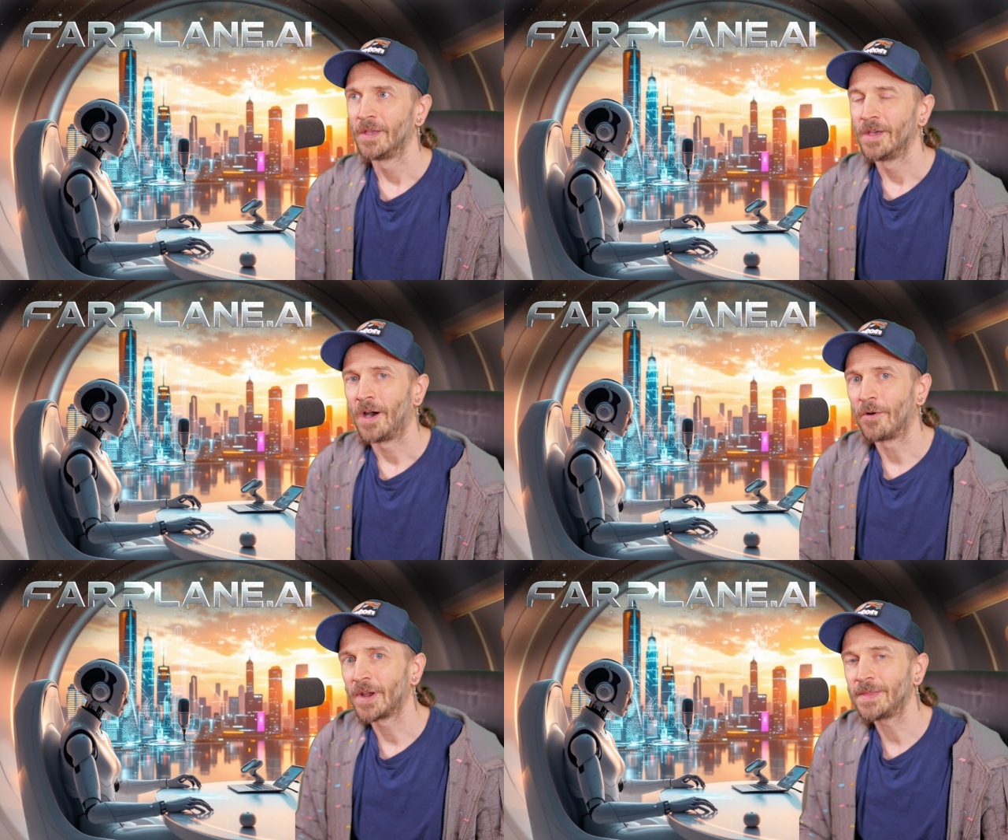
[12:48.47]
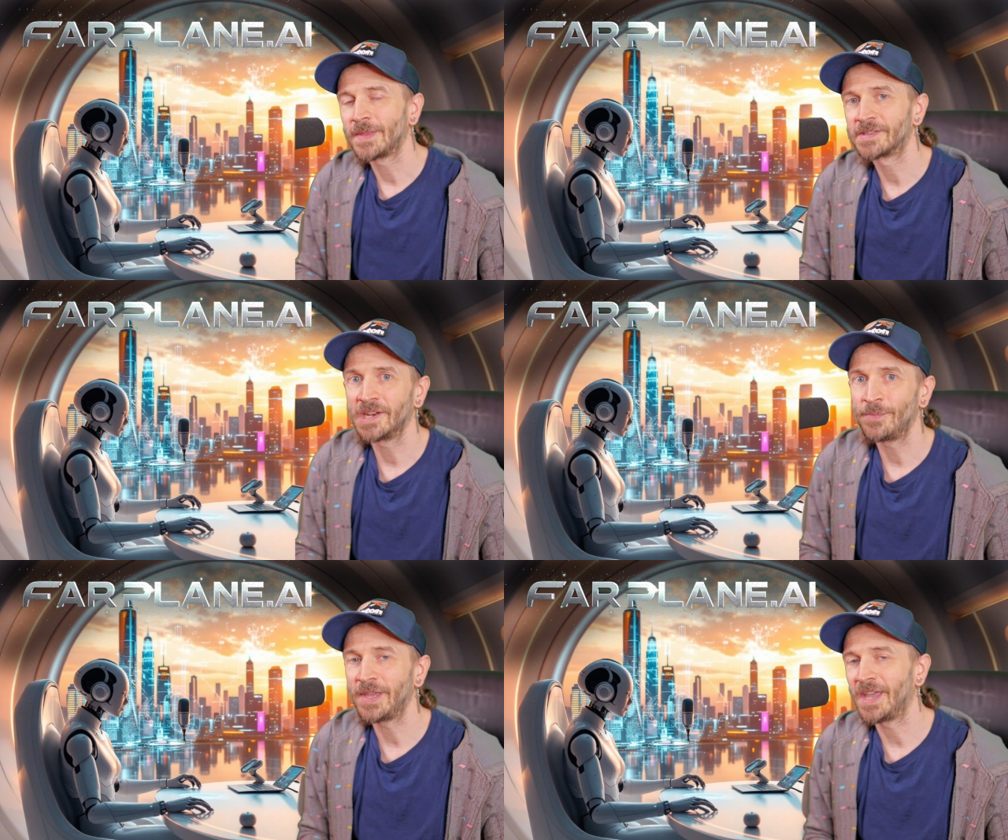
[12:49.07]
All right, that's
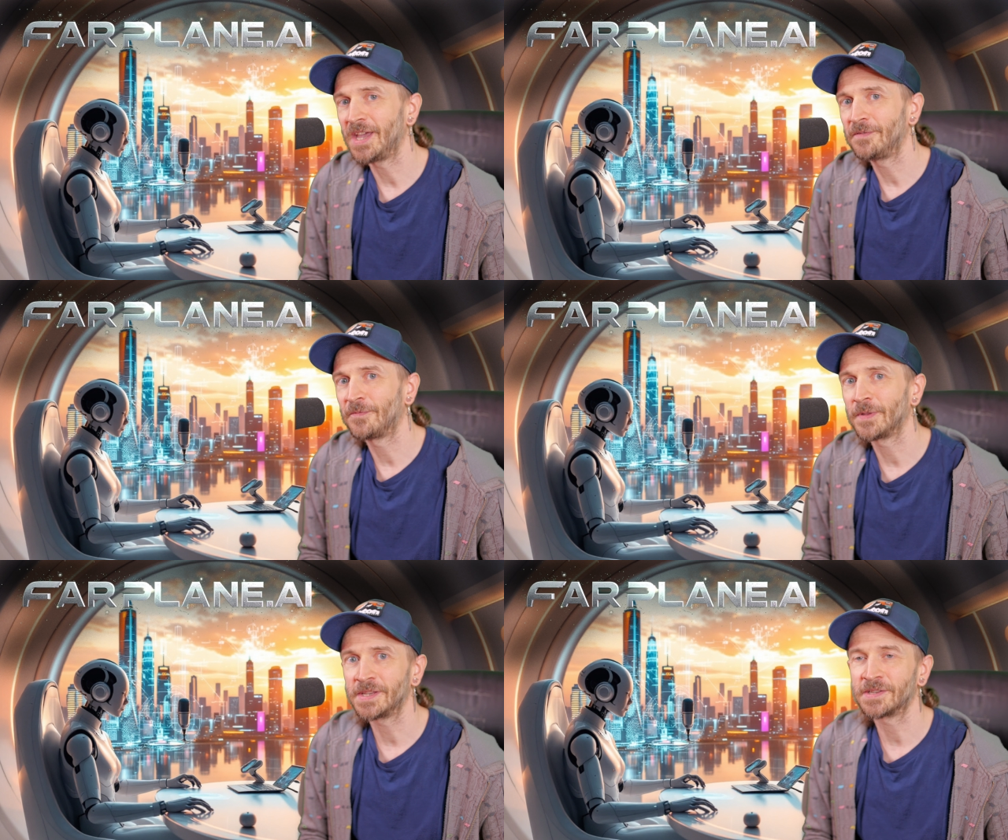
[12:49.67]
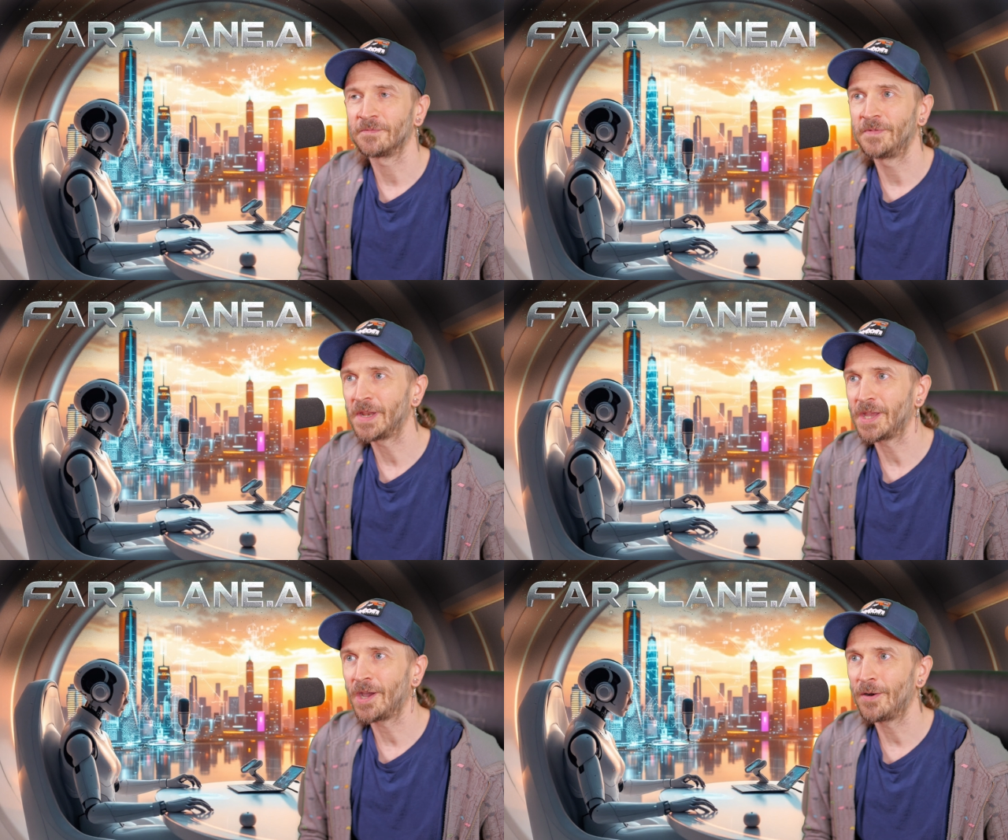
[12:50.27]
gonna be it for this
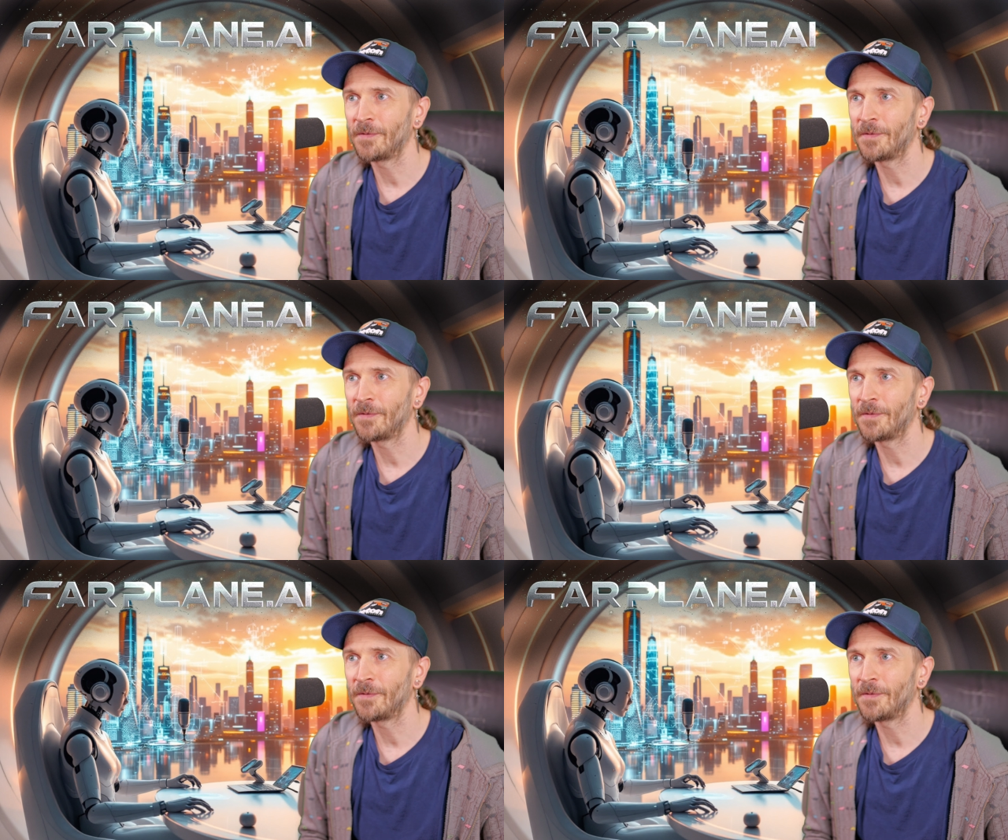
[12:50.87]
video.